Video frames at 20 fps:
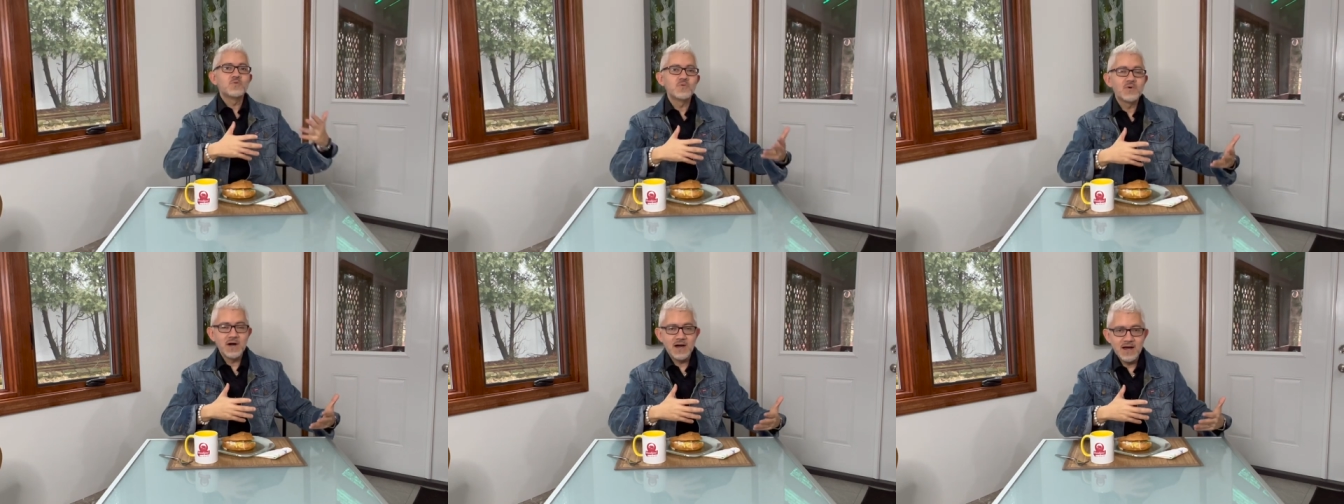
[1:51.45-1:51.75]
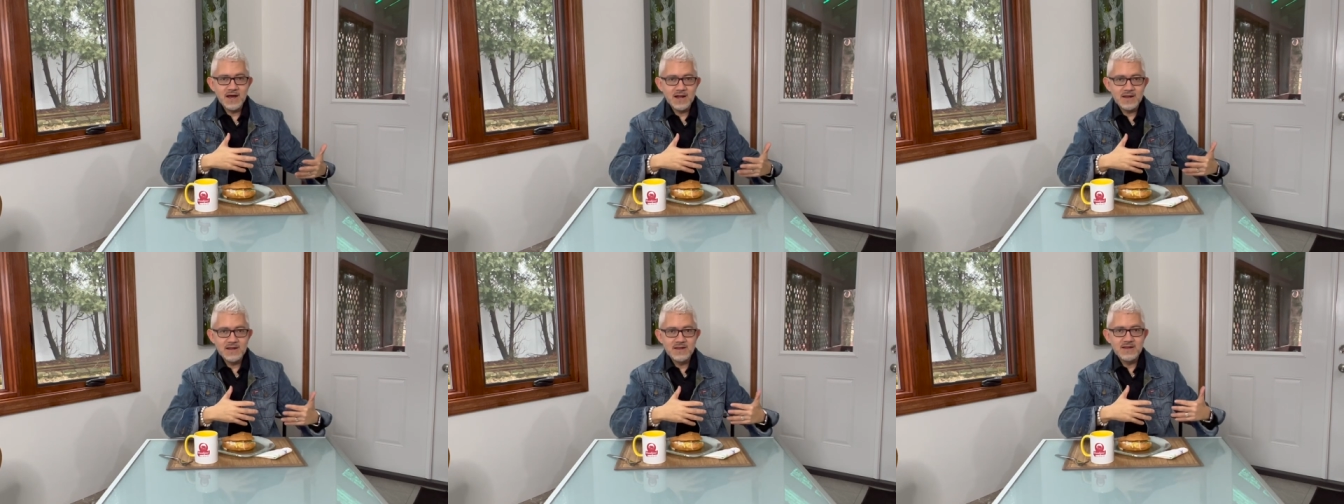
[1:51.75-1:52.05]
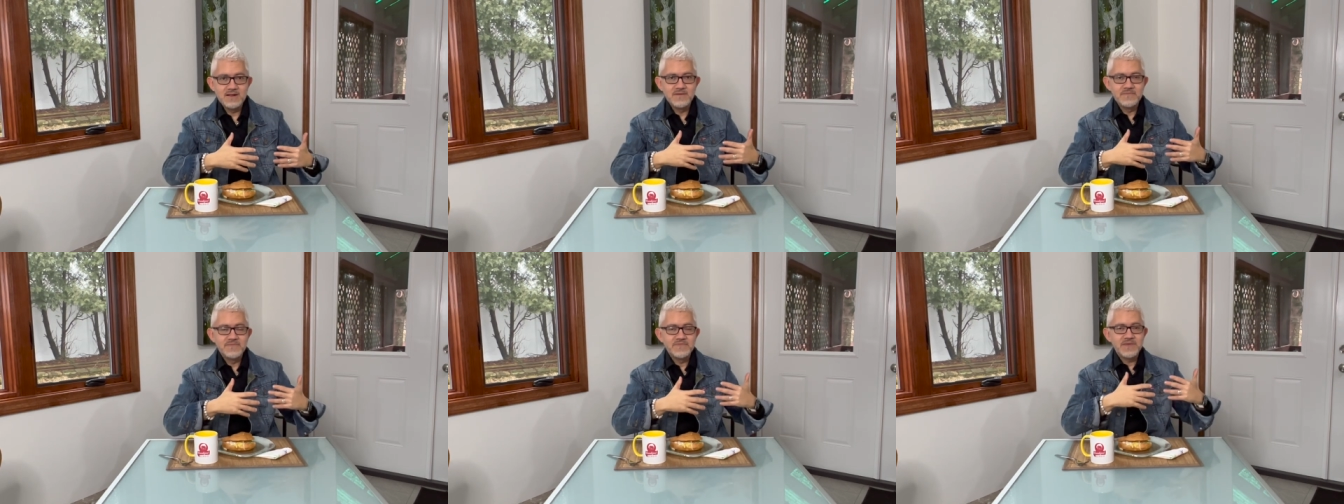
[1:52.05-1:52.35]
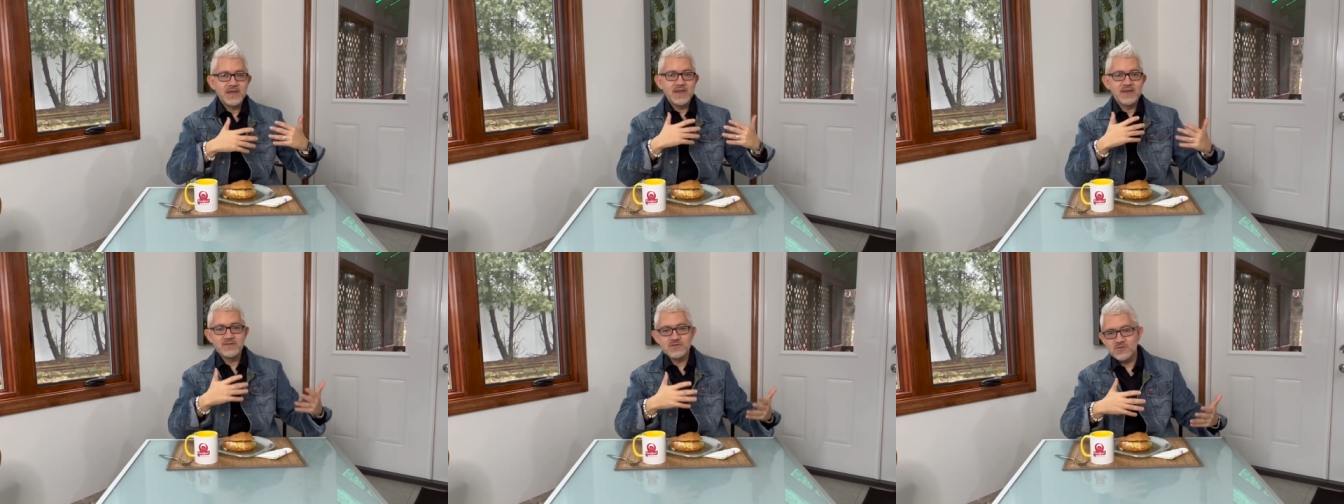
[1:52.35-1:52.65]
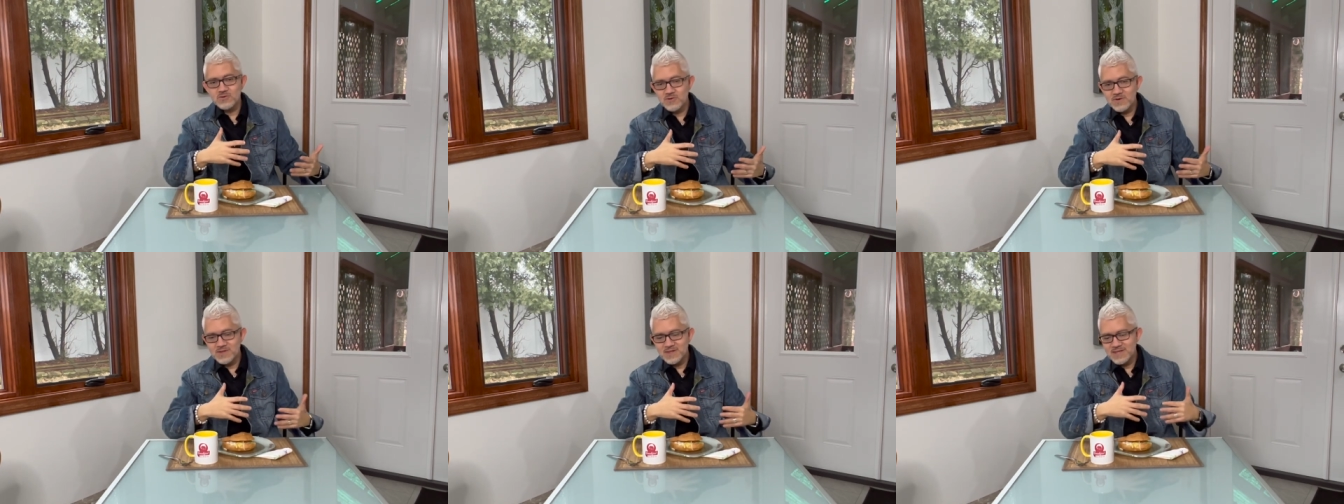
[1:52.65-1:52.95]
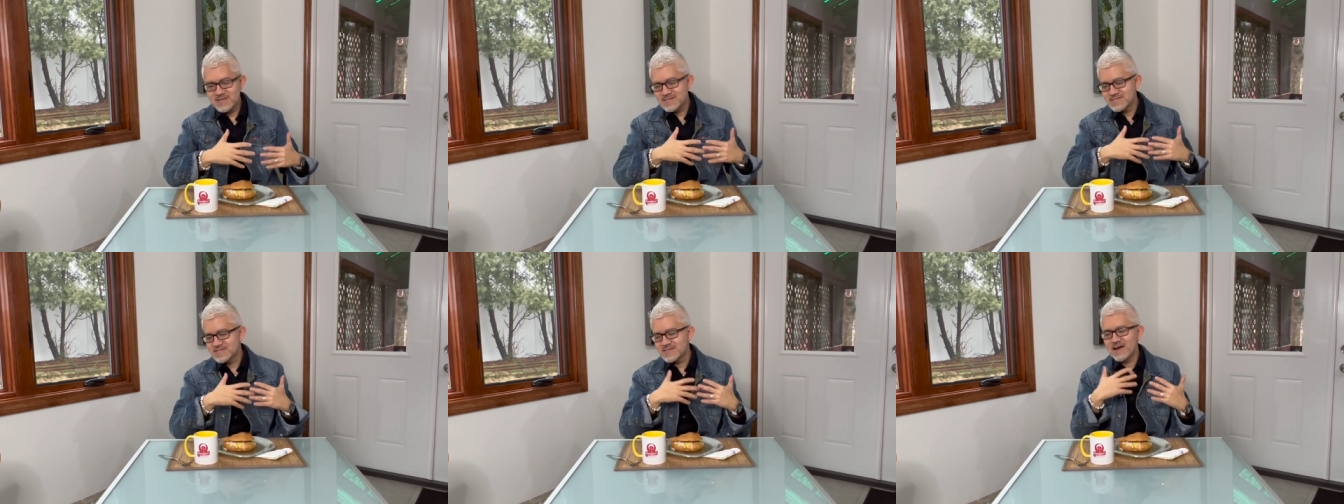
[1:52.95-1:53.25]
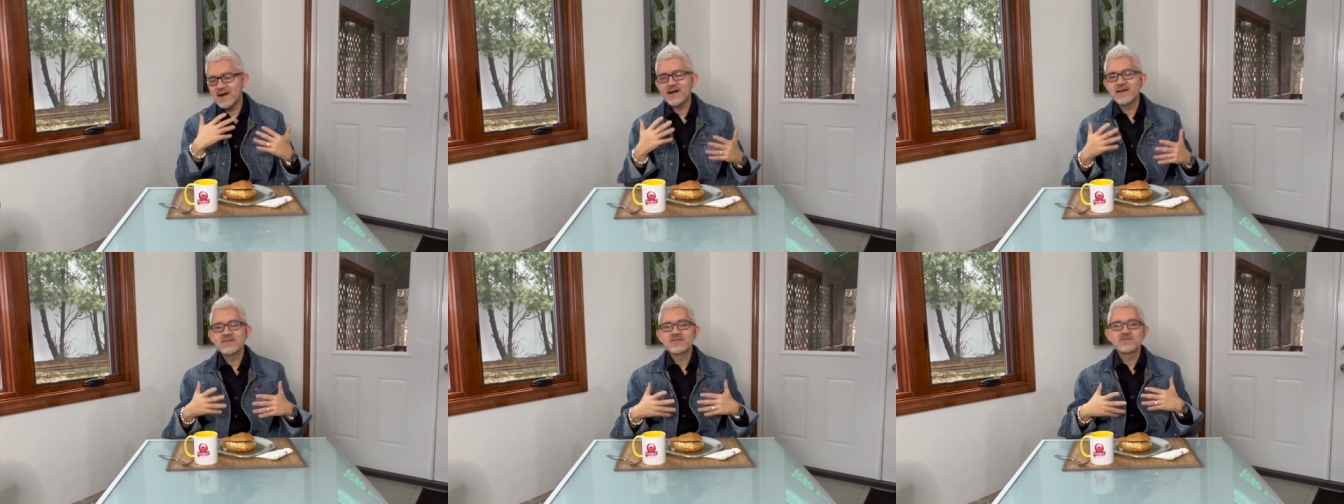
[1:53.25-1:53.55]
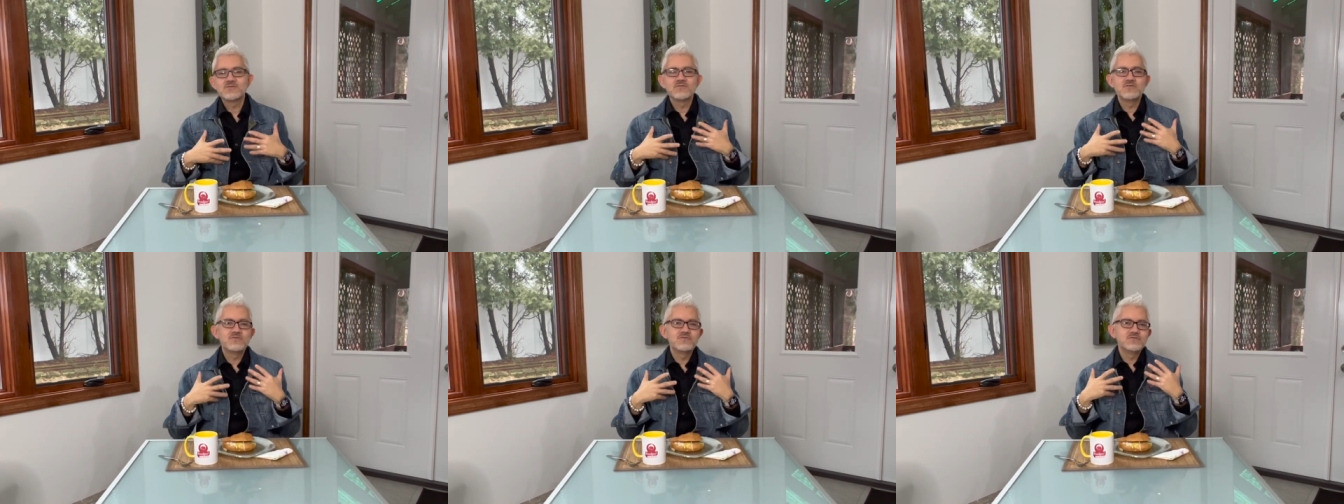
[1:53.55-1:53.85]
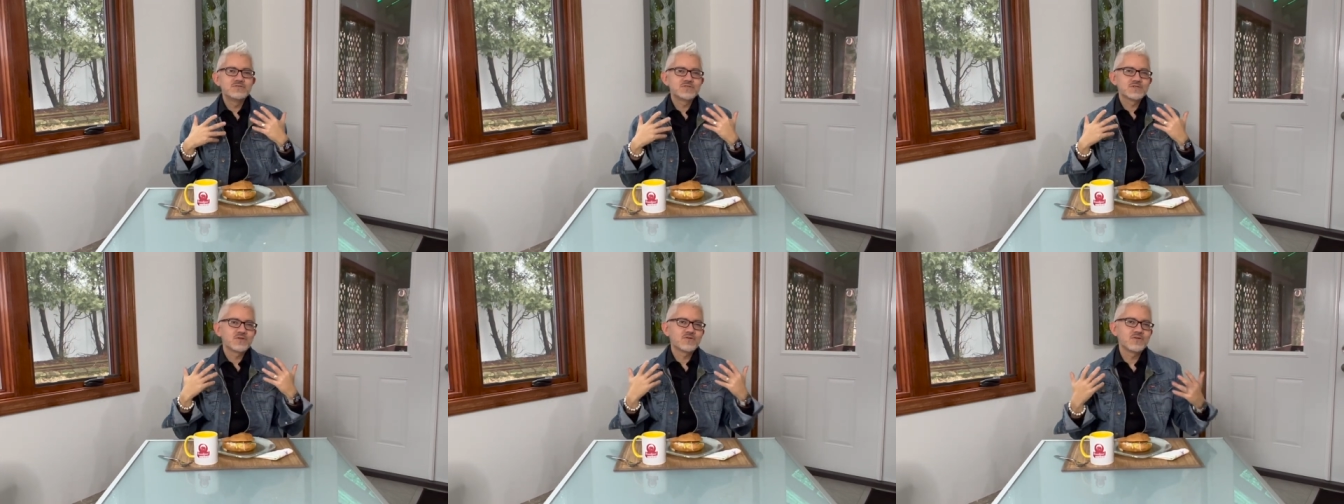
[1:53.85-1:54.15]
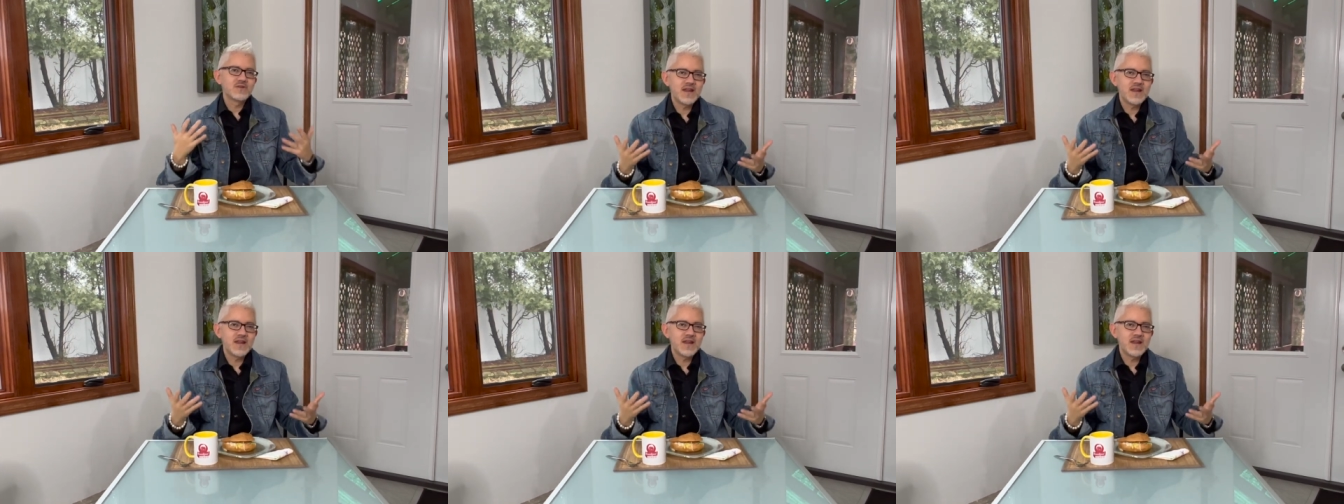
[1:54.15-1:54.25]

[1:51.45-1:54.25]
one and two, and they start to lose